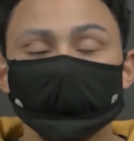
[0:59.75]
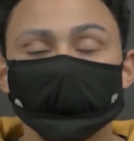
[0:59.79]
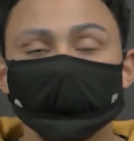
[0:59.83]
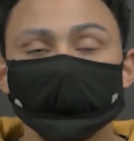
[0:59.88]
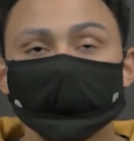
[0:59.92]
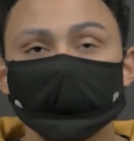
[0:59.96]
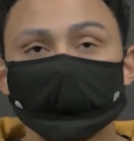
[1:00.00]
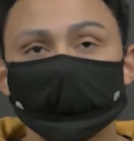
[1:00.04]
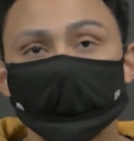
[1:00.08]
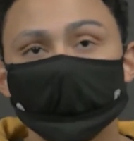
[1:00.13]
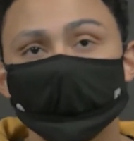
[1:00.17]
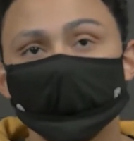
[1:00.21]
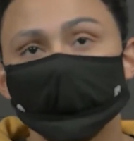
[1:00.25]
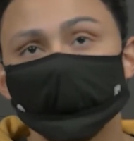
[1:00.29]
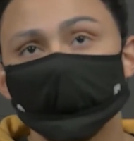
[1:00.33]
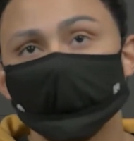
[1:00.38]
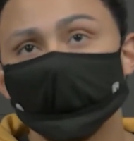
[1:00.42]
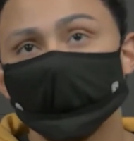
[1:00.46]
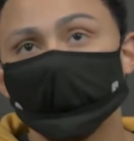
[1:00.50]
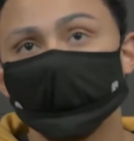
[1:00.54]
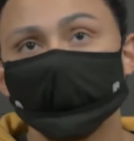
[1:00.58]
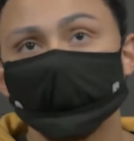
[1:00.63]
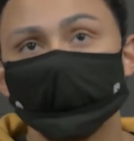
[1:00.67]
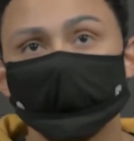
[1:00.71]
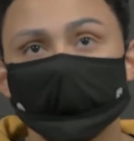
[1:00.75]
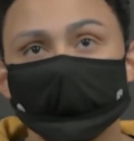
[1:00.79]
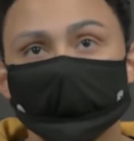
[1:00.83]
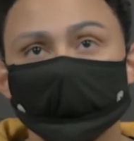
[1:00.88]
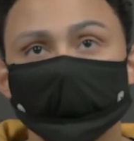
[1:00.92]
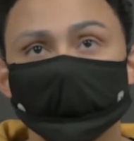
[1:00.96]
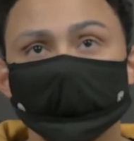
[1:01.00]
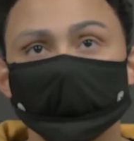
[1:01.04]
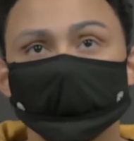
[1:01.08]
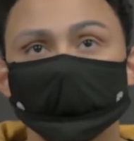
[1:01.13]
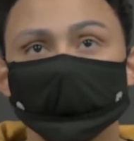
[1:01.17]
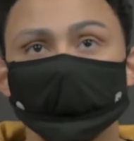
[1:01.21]
So, you know,
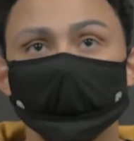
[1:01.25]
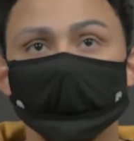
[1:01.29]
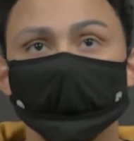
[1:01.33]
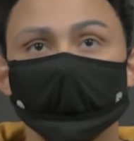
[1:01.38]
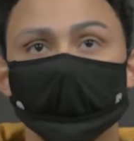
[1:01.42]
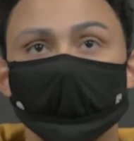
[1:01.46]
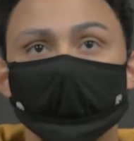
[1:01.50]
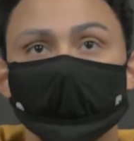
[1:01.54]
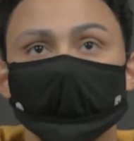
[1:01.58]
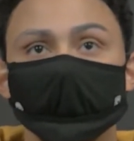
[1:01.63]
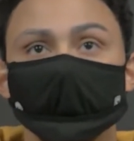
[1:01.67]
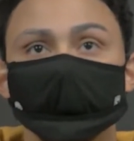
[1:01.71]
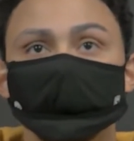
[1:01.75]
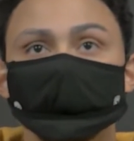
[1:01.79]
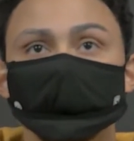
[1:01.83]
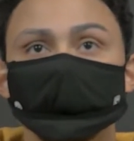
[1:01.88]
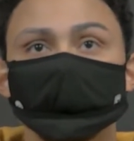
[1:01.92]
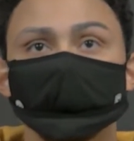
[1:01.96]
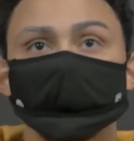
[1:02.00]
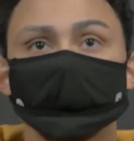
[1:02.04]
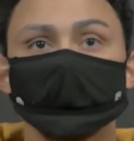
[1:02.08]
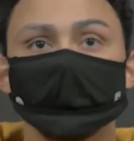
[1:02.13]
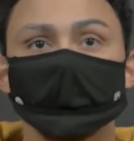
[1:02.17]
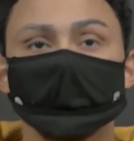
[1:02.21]
just controlling what I can control.